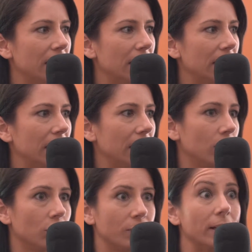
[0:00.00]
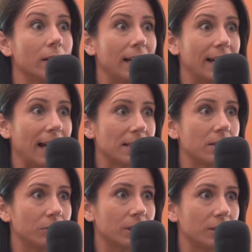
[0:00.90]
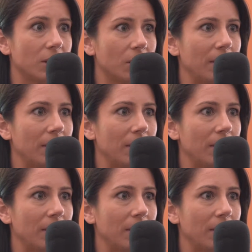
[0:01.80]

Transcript: uh, career, I guess, if we're going to talk